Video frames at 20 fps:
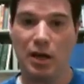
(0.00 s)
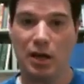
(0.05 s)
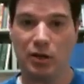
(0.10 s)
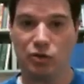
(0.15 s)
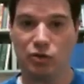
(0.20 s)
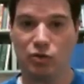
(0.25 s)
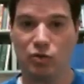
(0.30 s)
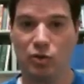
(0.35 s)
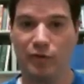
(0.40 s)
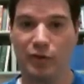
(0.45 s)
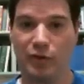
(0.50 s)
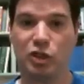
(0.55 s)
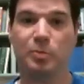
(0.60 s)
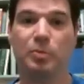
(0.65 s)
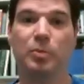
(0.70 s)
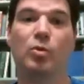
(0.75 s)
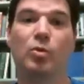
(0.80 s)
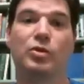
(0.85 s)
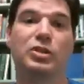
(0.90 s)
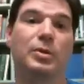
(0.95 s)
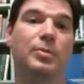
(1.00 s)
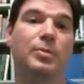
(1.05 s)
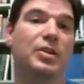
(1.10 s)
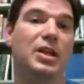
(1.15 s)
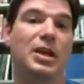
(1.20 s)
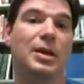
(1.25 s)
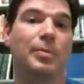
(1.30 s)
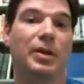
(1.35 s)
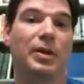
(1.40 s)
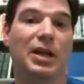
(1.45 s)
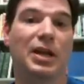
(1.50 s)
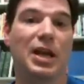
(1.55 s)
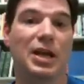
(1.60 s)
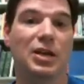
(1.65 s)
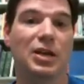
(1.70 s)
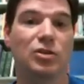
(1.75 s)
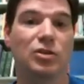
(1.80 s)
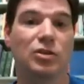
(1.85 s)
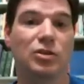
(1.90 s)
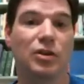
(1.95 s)
sort of explore some of the
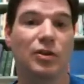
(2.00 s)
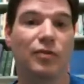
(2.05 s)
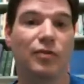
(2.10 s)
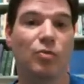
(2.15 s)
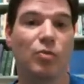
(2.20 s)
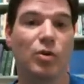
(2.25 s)
implications of